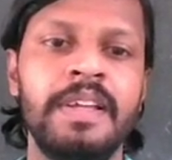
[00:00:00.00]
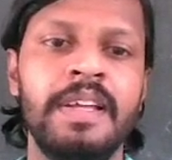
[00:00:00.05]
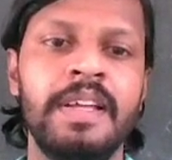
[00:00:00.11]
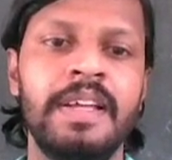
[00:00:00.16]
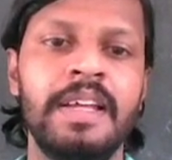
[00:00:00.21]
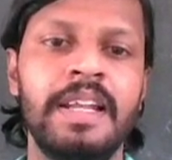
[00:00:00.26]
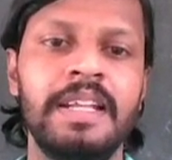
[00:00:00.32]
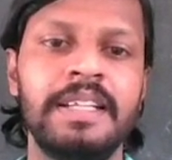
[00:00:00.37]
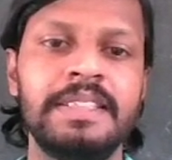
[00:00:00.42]

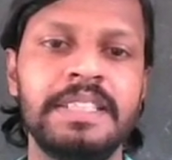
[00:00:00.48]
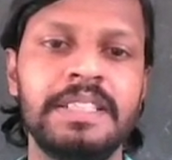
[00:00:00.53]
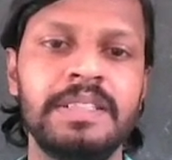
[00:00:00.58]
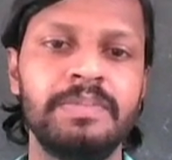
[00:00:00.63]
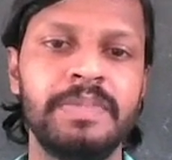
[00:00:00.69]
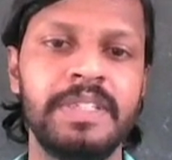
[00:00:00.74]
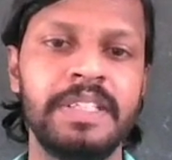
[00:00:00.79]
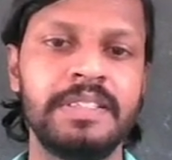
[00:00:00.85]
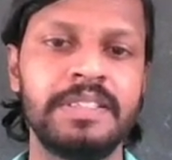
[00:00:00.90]
Legend
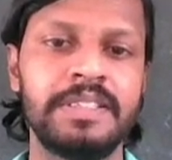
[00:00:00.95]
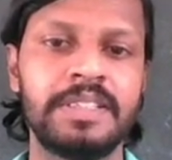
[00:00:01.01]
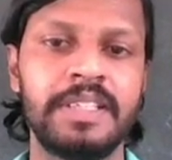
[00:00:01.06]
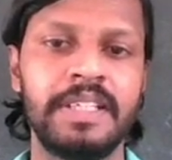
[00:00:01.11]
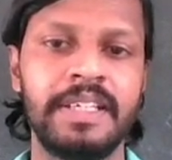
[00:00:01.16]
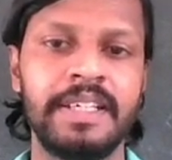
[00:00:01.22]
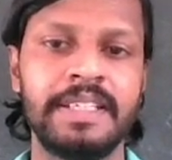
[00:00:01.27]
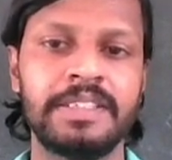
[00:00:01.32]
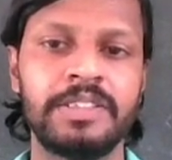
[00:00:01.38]
means a
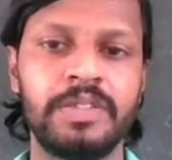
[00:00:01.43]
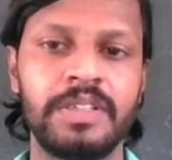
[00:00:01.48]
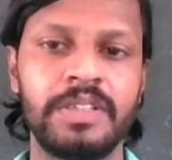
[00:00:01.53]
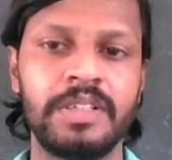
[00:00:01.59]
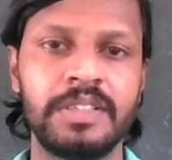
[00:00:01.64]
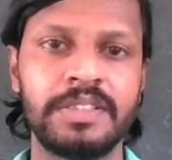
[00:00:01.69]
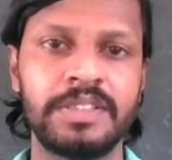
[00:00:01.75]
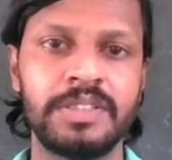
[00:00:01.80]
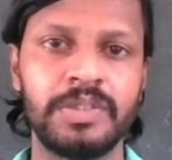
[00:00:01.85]

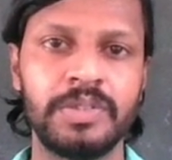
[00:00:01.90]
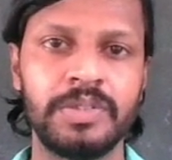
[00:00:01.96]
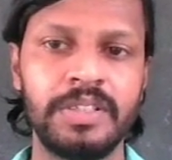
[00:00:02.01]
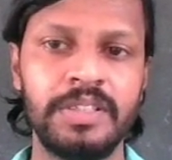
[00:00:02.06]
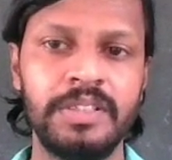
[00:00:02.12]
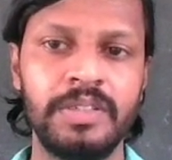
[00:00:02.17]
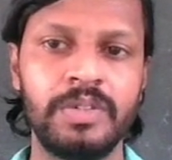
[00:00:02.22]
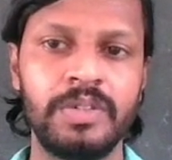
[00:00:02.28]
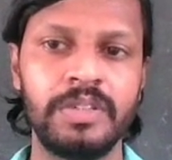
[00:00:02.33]
historical story,
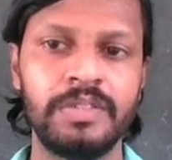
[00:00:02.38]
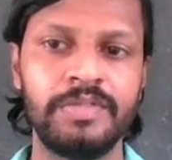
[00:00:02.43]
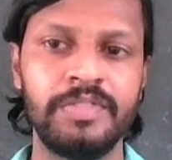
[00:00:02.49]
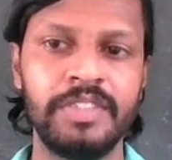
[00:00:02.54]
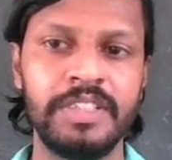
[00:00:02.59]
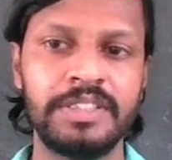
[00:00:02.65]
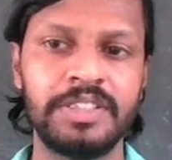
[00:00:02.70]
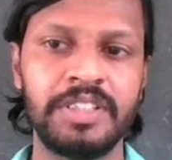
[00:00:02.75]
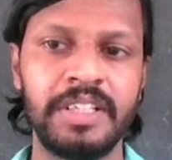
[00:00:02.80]
one
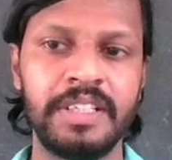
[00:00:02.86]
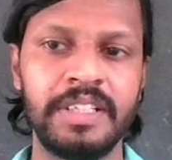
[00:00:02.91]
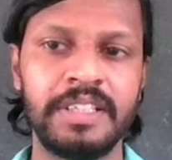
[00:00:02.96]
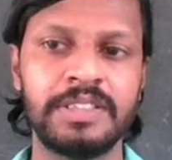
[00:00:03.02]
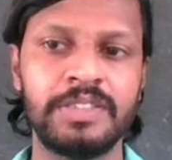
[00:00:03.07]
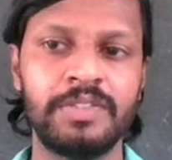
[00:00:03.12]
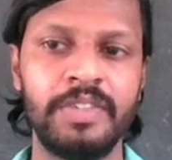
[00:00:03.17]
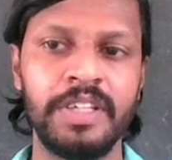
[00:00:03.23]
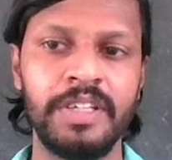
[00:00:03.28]
which
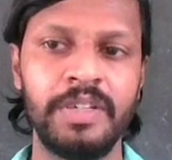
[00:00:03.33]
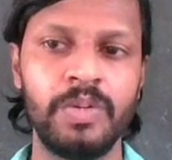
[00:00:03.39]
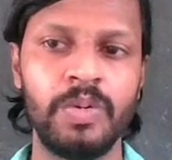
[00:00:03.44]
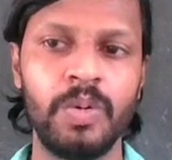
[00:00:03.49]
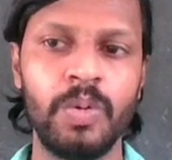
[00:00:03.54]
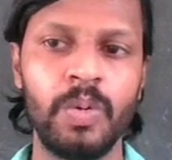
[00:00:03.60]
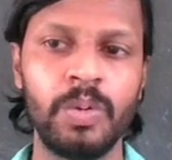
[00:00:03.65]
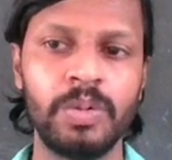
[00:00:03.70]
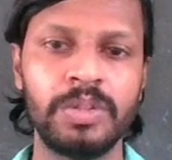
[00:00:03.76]
is very
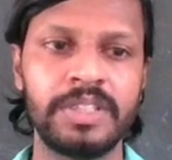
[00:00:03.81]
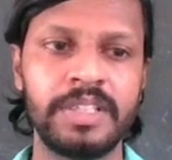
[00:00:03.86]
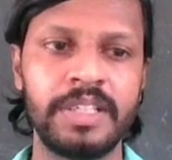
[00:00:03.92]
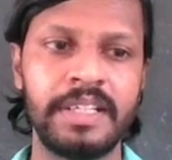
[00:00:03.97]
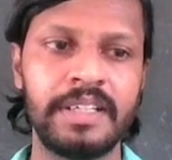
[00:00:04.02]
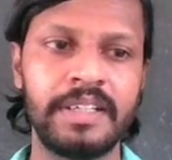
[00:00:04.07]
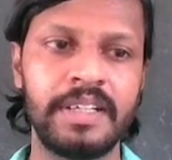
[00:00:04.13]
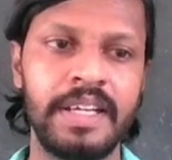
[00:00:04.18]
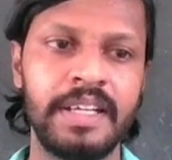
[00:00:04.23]
old
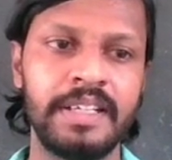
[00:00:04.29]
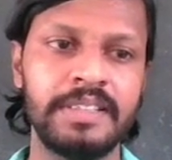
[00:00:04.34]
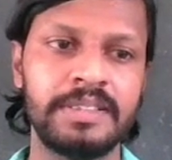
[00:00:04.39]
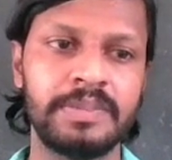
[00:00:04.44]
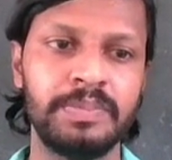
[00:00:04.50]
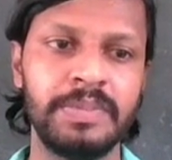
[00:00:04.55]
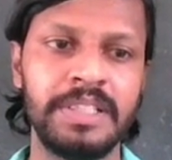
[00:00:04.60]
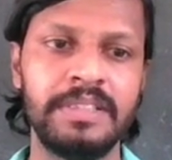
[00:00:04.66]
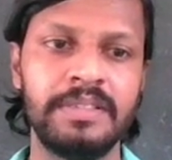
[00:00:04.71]
and has
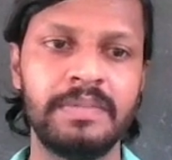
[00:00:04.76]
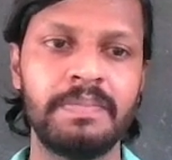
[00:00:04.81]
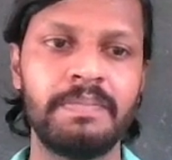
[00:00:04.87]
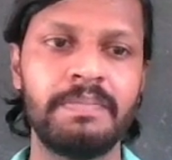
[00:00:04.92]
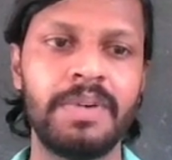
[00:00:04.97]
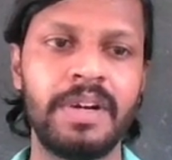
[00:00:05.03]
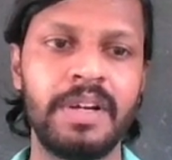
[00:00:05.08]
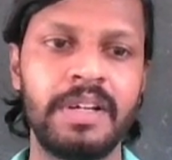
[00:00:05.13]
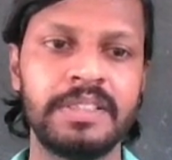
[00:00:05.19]
been
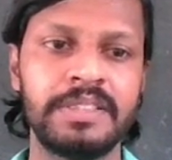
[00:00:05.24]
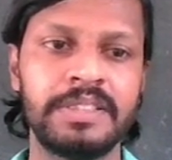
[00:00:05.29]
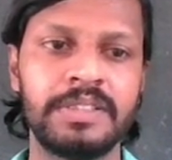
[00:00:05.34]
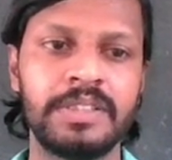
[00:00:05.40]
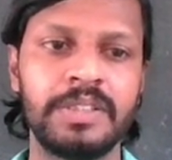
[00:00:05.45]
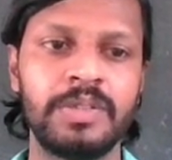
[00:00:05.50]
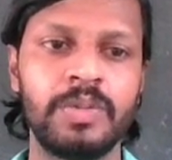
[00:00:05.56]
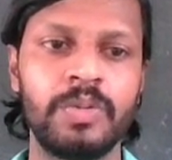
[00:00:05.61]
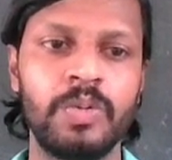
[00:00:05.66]
passed
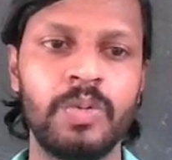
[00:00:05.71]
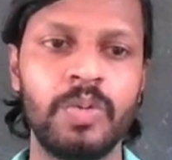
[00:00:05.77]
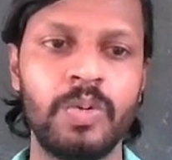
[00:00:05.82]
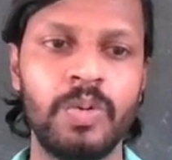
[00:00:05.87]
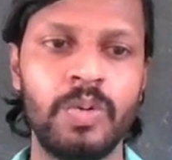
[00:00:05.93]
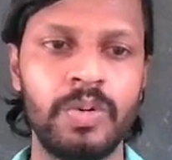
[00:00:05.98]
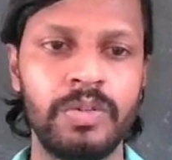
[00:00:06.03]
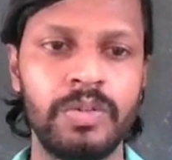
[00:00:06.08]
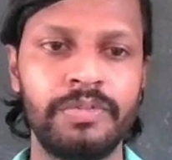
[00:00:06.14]

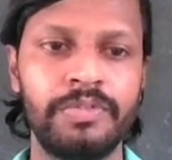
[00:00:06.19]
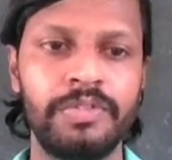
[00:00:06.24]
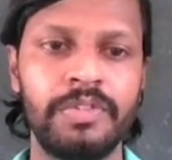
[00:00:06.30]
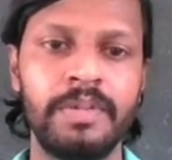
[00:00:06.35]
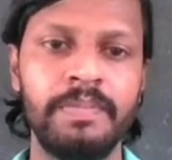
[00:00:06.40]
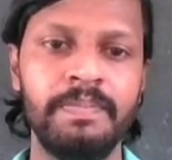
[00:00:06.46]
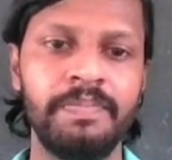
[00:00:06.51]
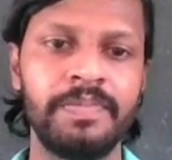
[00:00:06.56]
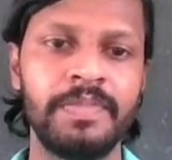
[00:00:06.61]
on
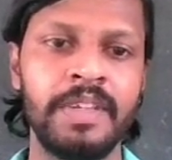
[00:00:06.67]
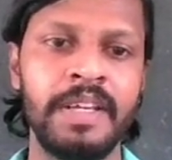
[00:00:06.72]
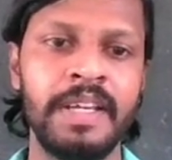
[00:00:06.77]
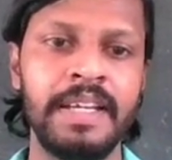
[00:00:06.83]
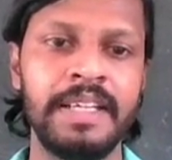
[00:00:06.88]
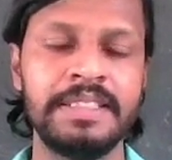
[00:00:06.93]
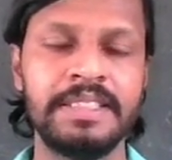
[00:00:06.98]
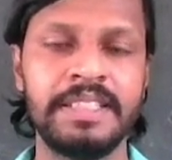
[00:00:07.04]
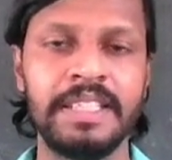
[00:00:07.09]
from
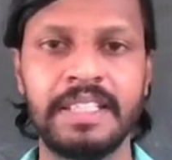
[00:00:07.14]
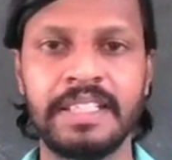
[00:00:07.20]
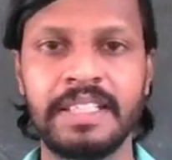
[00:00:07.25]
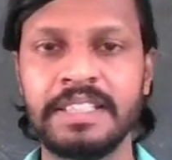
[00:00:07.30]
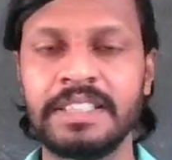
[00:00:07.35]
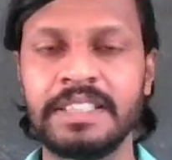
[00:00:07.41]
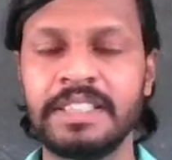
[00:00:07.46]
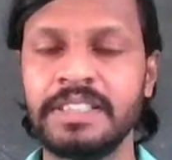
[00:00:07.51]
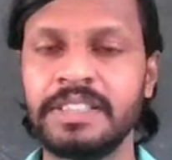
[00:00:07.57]

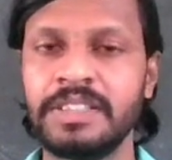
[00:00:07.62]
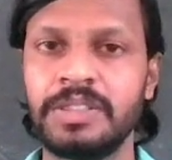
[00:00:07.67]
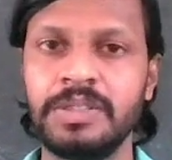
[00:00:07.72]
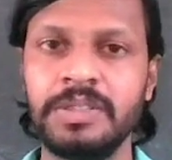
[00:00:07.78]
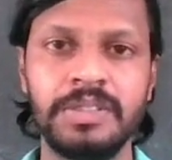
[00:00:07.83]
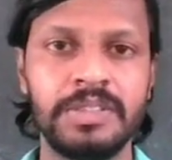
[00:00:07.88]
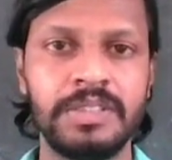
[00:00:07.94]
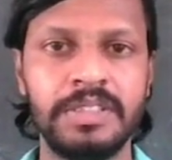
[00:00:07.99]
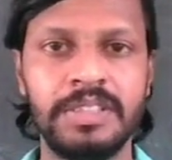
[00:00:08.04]
generation to
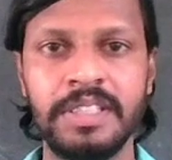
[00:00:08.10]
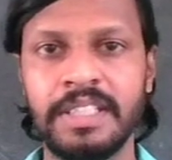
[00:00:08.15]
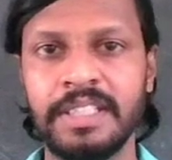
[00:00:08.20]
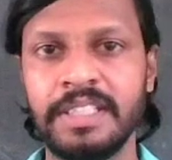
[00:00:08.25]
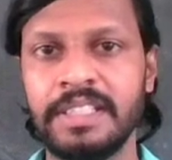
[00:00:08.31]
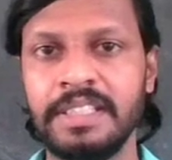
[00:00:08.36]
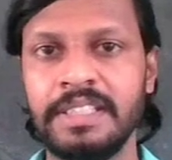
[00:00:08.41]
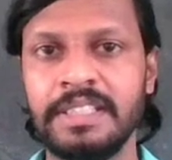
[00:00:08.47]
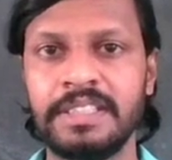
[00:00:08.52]

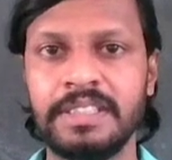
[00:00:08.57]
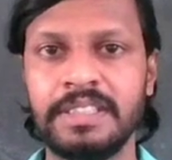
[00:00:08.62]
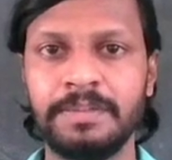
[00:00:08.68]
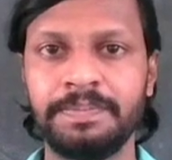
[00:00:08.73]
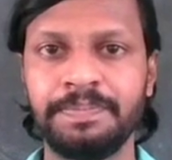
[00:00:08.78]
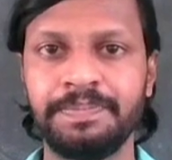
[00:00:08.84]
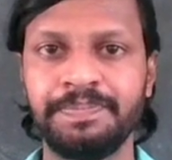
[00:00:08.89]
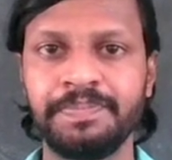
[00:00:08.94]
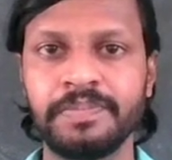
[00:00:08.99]
generation.
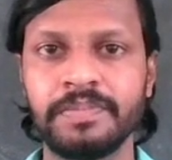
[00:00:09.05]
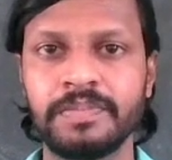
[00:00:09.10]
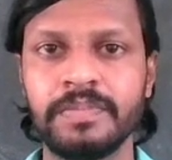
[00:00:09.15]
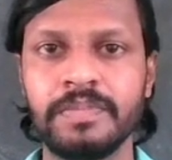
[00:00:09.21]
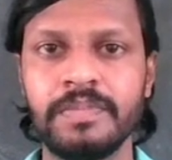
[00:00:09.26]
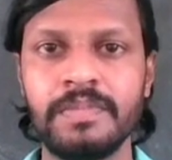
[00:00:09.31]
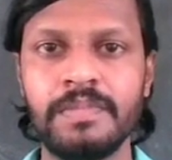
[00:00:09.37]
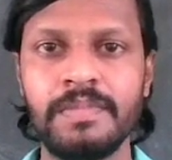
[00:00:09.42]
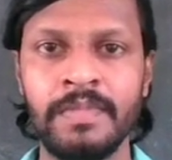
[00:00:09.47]

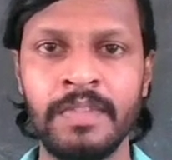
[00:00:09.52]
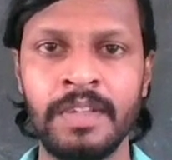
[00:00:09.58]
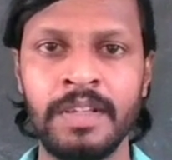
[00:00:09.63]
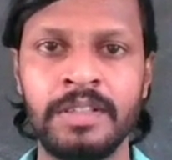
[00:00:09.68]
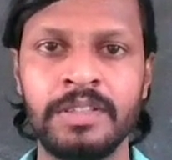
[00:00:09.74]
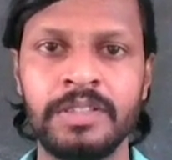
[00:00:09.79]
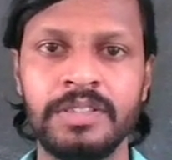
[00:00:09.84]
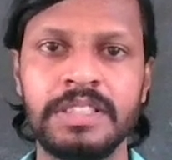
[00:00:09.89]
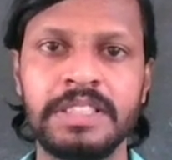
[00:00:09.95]

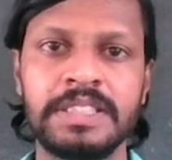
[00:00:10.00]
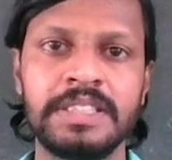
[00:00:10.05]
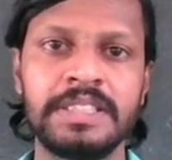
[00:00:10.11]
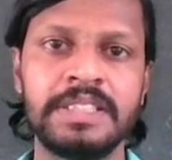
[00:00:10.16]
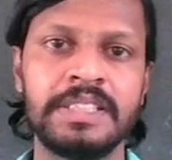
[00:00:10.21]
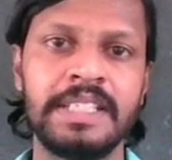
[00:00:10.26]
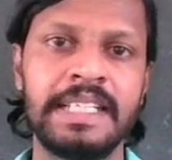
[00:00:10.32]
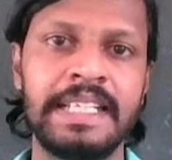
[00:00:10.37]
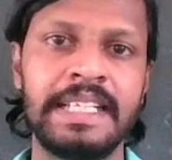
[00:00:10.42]
So this is
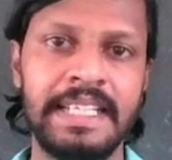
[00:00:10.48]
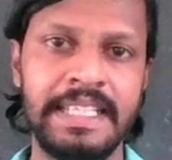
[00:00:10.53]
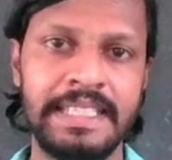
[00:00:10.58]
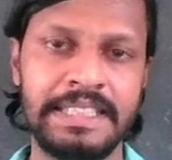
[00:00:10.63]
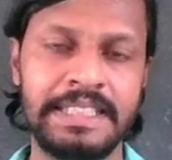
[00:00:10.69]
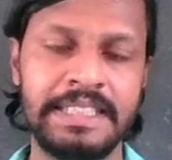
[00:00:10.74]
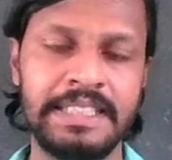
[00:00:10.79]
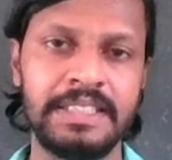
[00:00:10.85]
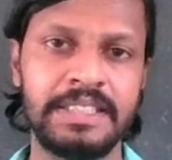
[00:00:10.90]
a
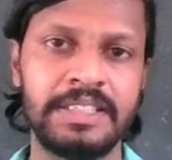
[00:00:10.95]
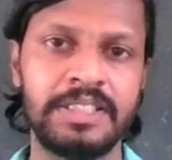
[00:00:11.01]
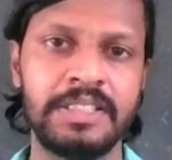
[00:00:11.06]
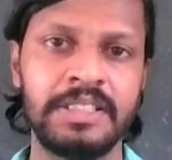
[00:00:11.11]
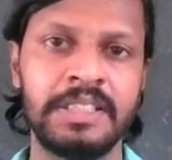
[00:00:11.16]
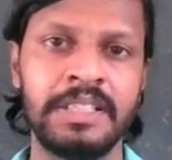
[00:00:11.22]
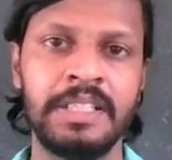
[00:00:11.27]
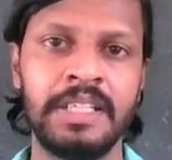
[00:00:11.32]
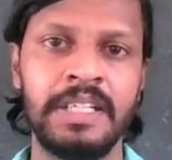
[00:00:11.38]
legend,
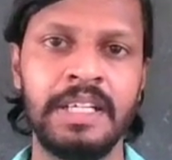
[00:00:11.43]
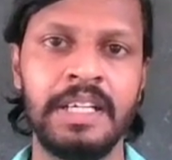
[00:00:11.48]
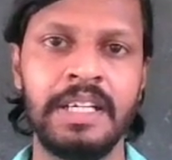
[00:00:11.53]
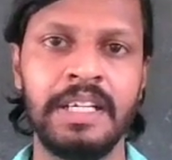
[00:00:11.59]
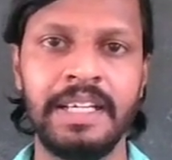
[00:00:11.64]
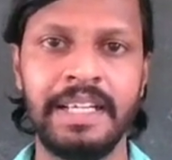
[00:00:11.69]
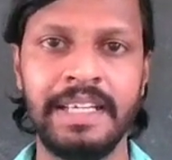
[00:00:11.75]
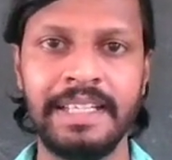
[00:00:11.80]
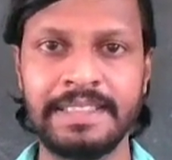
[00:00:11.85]

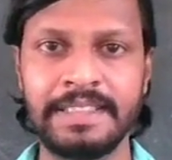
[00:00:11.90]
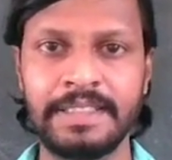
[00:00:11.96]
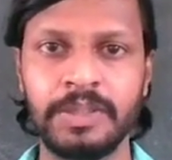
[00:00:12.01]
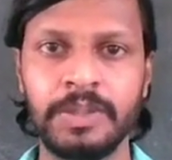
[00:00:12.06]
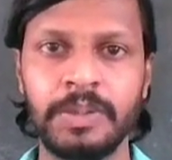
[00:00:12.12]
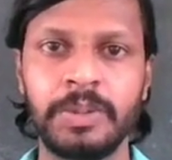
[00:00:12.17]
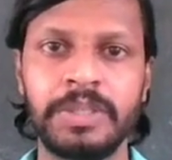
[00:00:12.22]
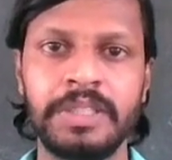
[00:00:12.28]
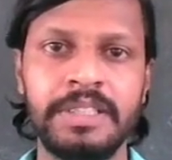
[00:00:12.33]
a
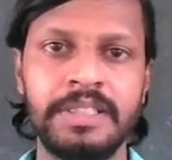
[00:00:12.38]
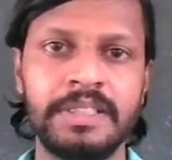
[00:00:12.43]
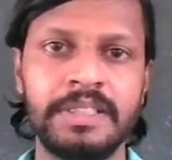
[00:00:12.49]
story